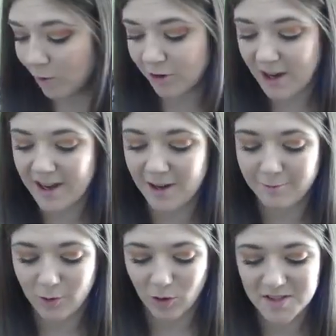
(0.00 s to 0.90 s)
over and
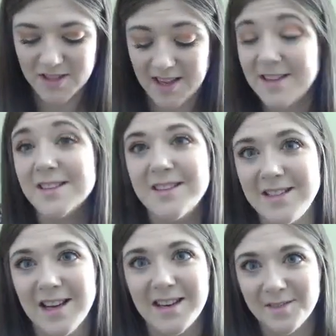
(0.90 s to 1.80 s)
of course it
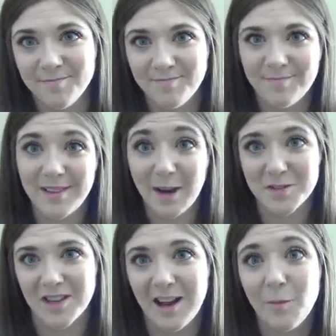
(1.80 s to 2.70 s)
did. I
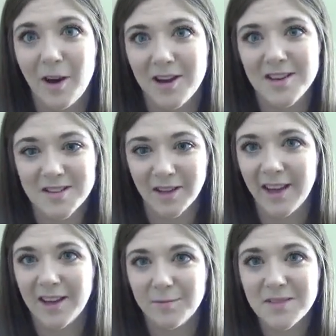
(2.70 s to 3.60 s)
was gonna, I wanted it to
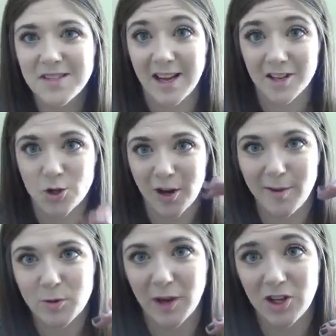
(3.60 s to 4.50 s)
like stand straight
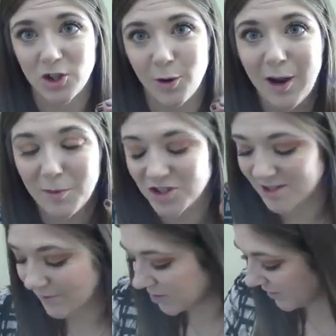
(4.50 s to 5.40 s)
up so I could show you how much
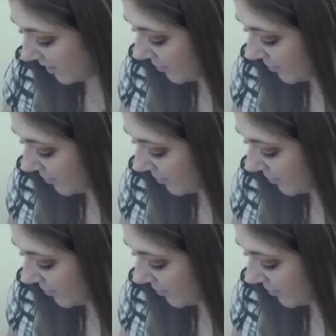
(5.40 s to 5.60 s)
is left of it